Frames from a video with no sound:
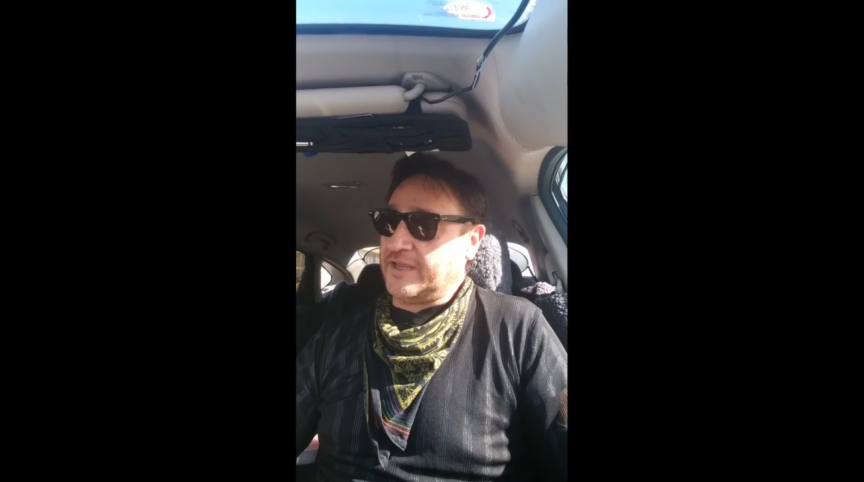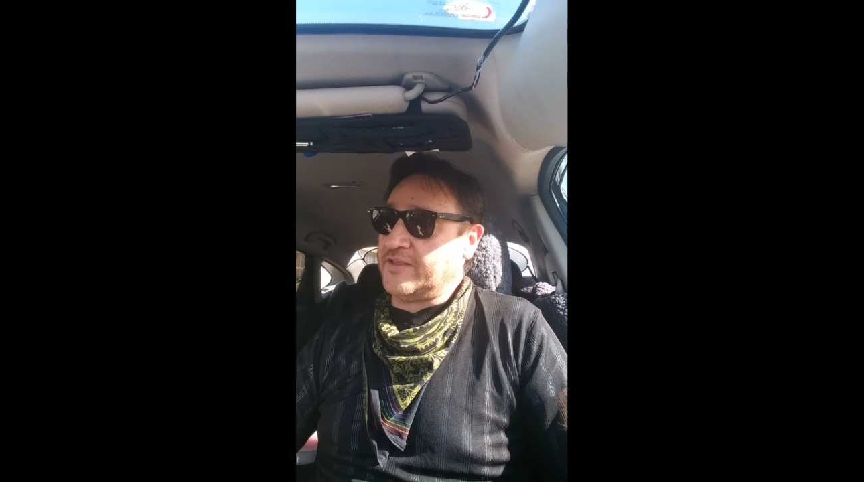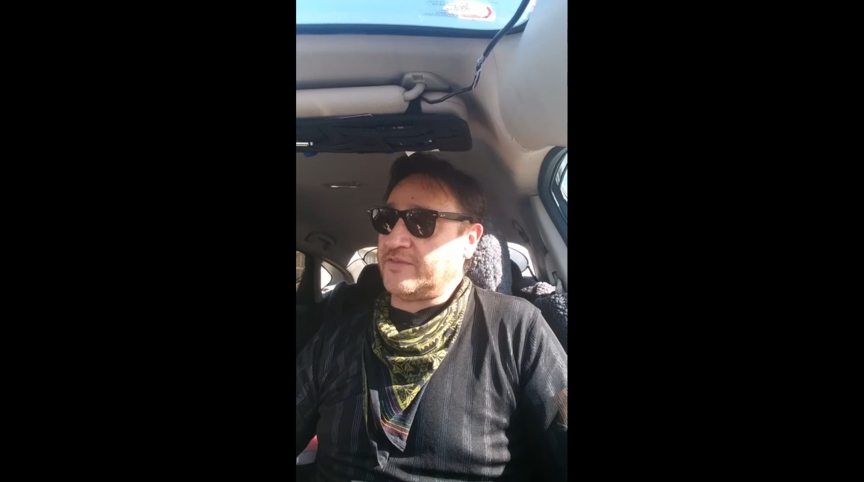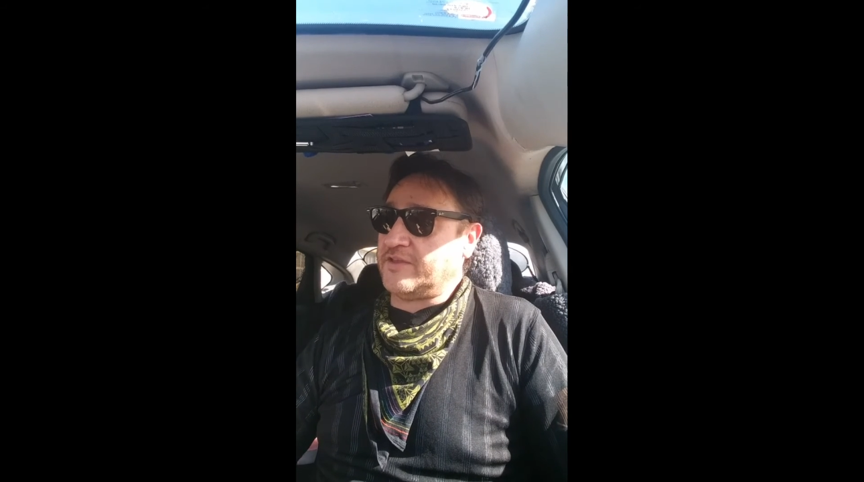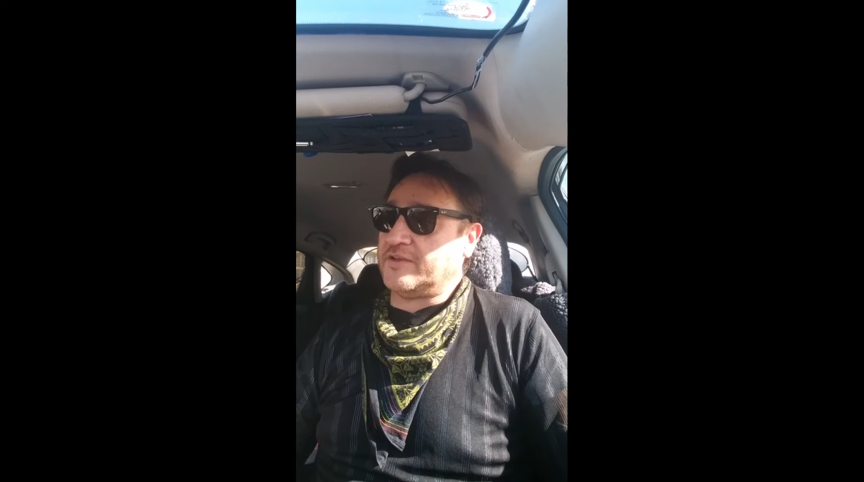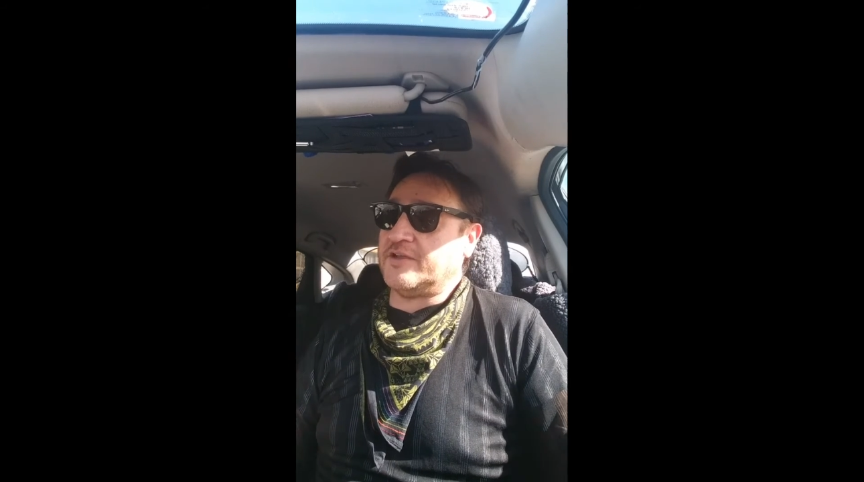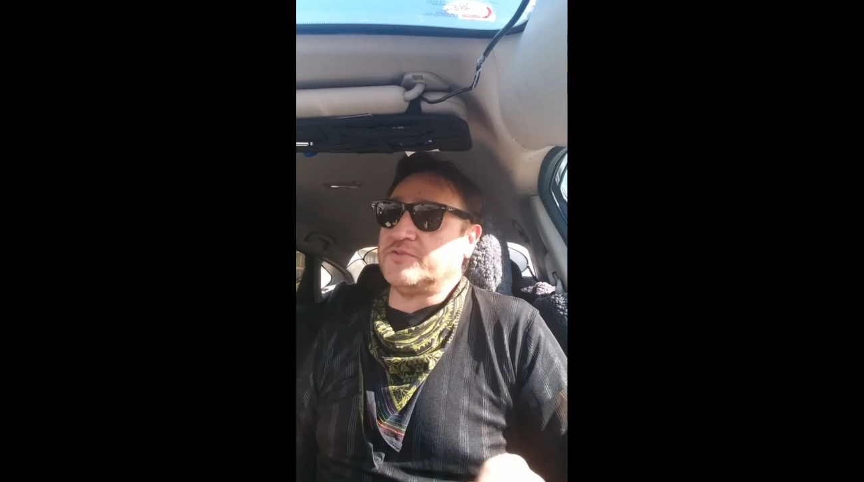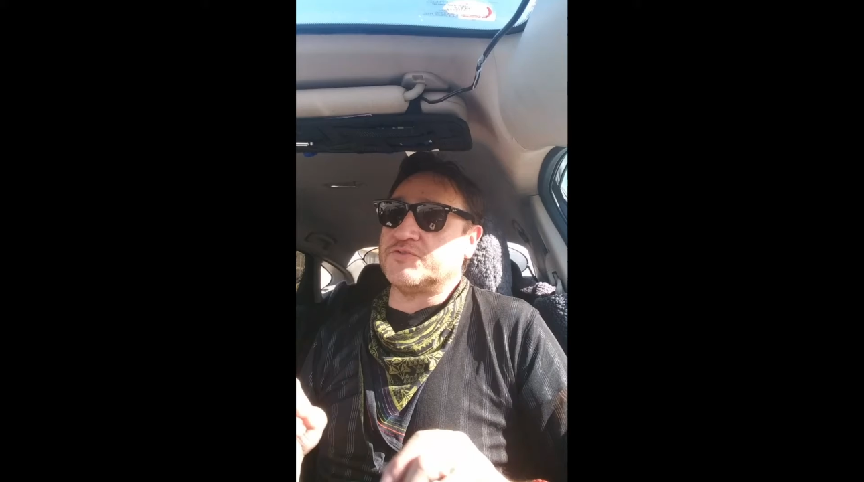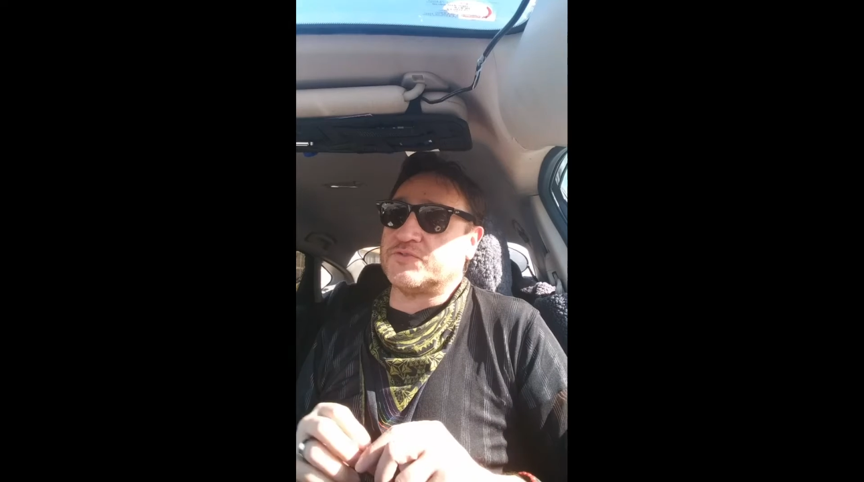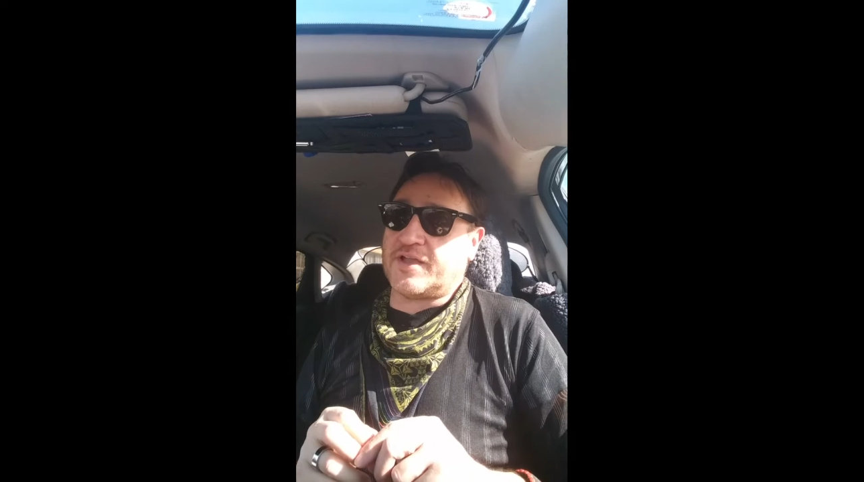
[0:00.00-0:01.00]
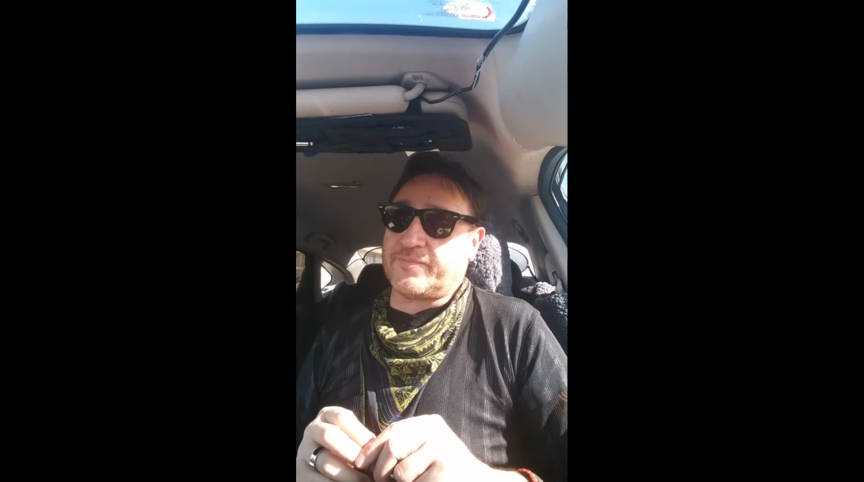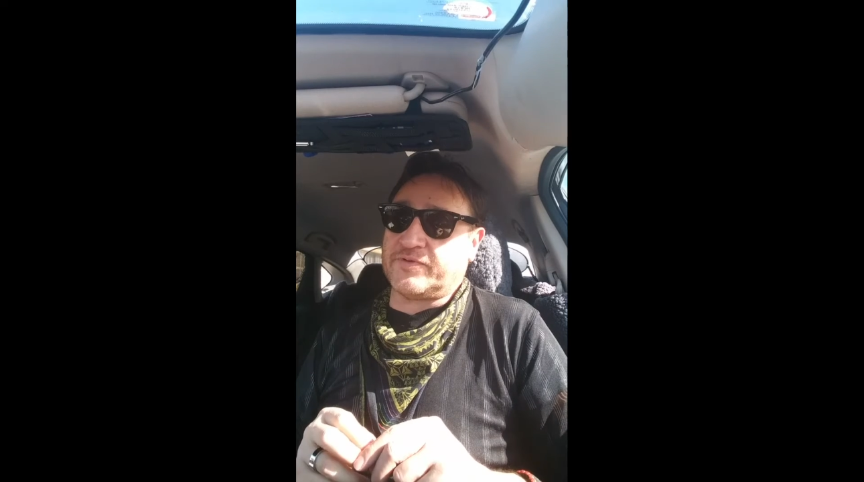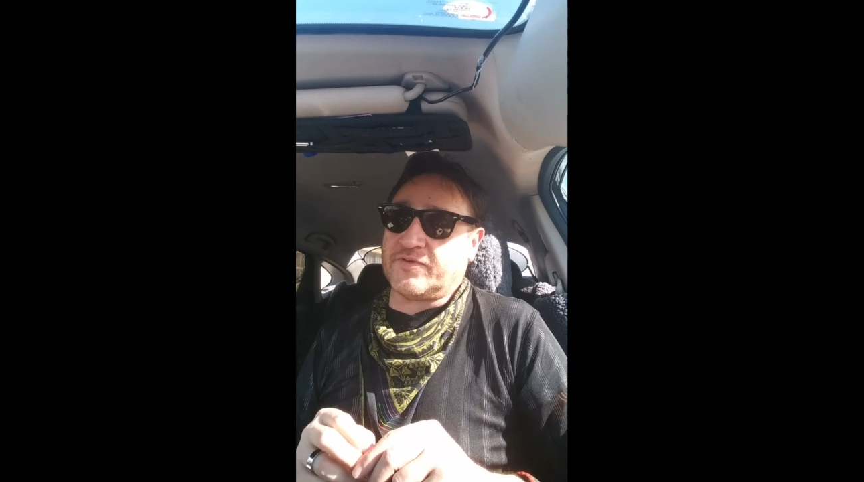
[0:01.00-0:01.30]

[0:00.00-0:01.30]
anything unusual happened